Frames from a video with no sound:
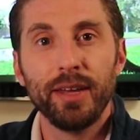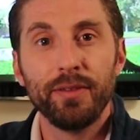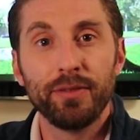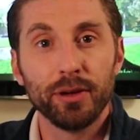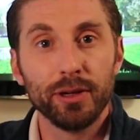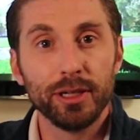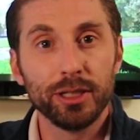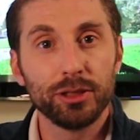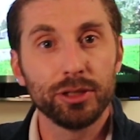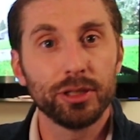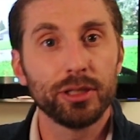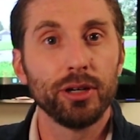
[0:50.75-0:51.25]
If
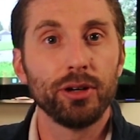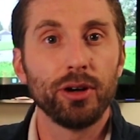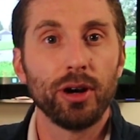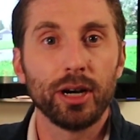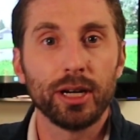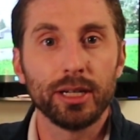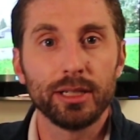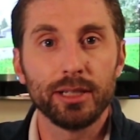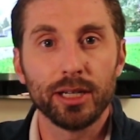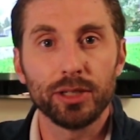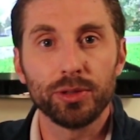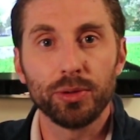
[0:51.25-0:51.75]
you're interested in
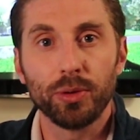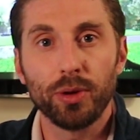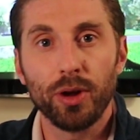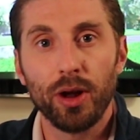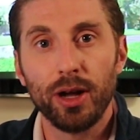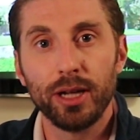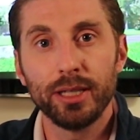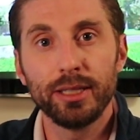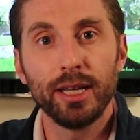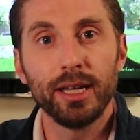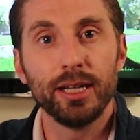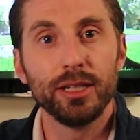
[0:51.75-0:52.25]
architectural
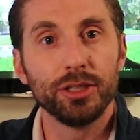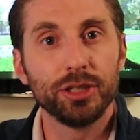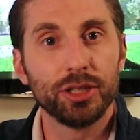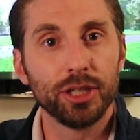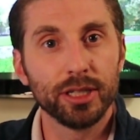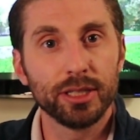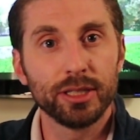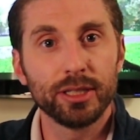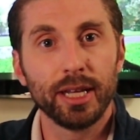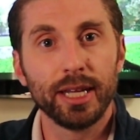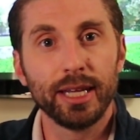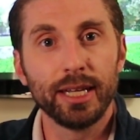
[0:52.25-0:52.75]
content
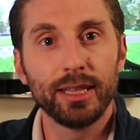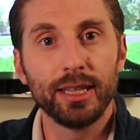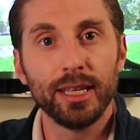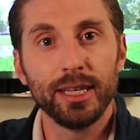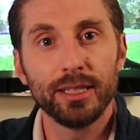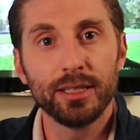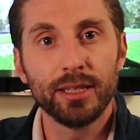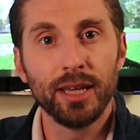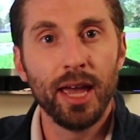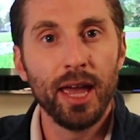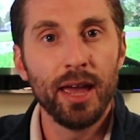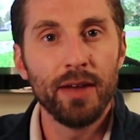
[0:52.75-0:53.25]
just like
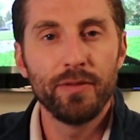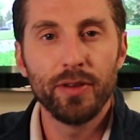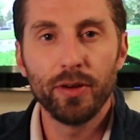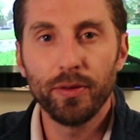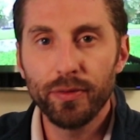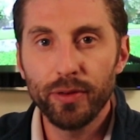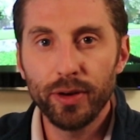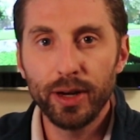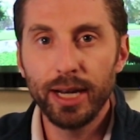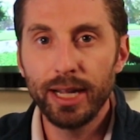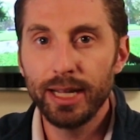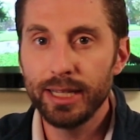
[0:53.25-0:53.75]
this, feel
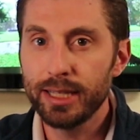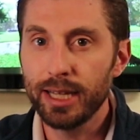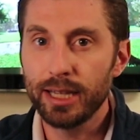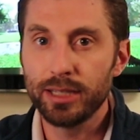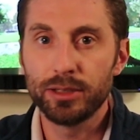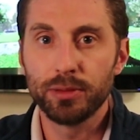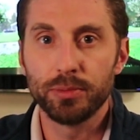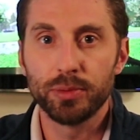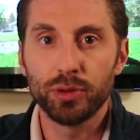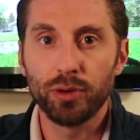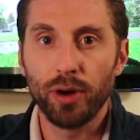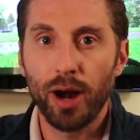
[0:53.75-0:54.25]
free to hit that
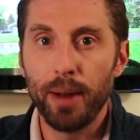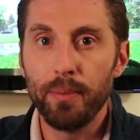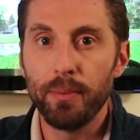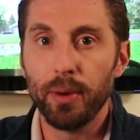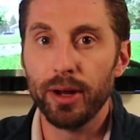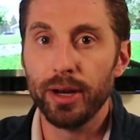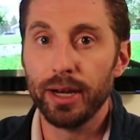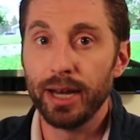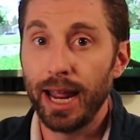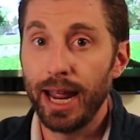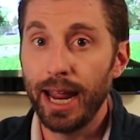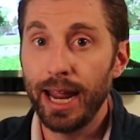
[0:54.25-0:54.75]
subscribe
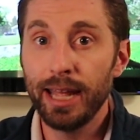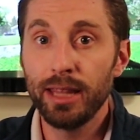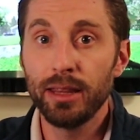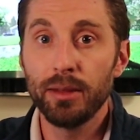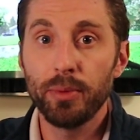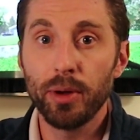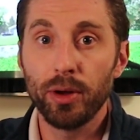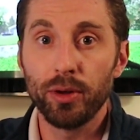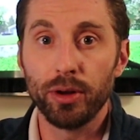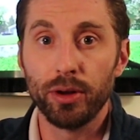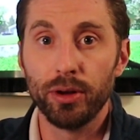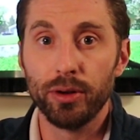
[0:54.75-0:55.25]
button and the
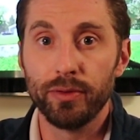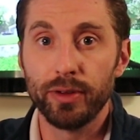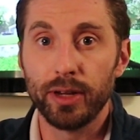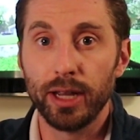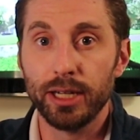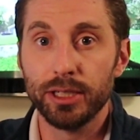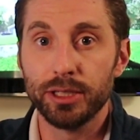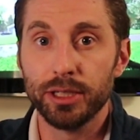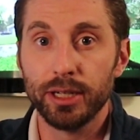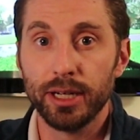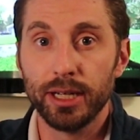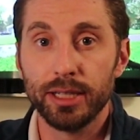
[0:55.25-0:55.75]
bell
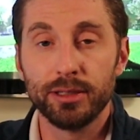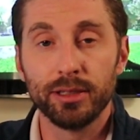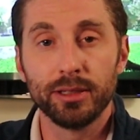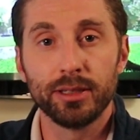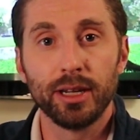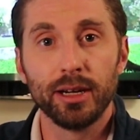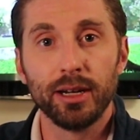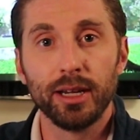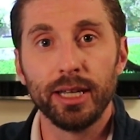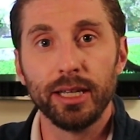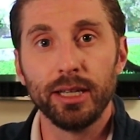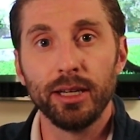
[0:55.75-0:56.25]
notification, as it's
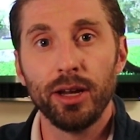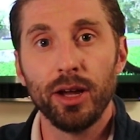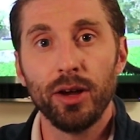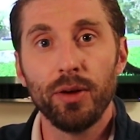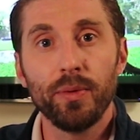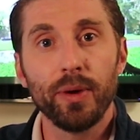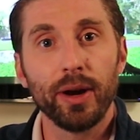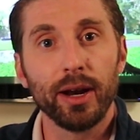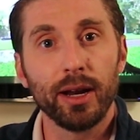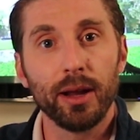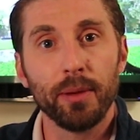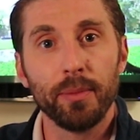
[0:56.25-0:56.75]
going to let you know
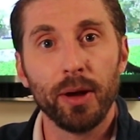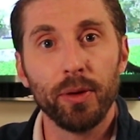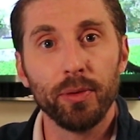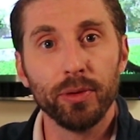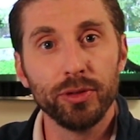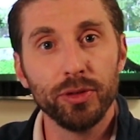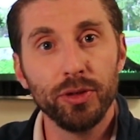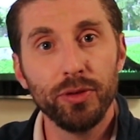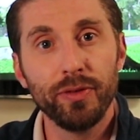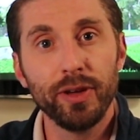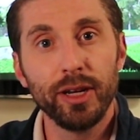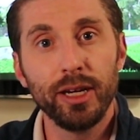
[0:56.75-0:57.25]
when I come out
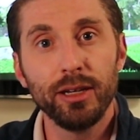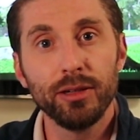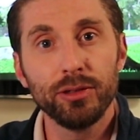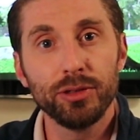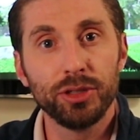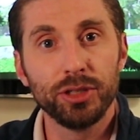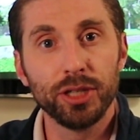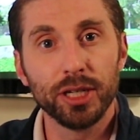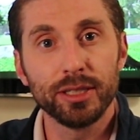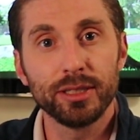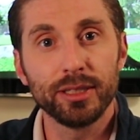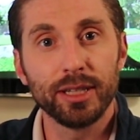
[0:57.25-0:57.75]
with new videos
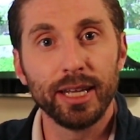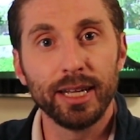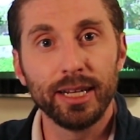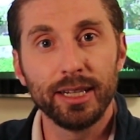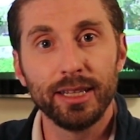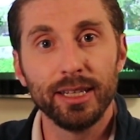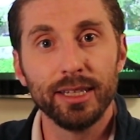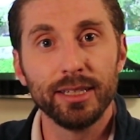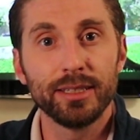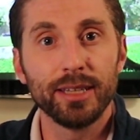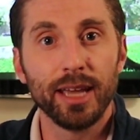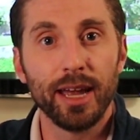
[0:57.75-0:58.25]
just like
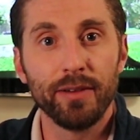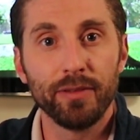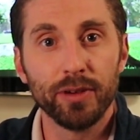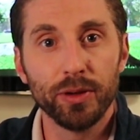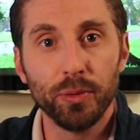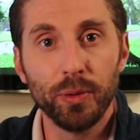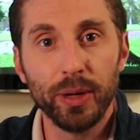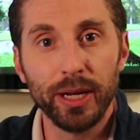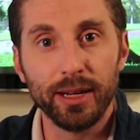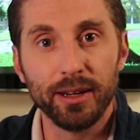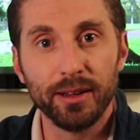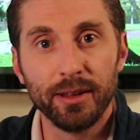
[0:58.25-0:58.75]
this every
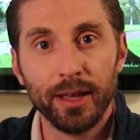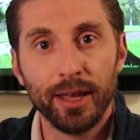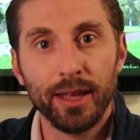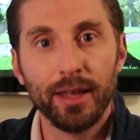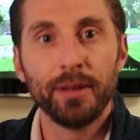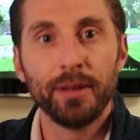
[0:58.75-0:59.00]
week.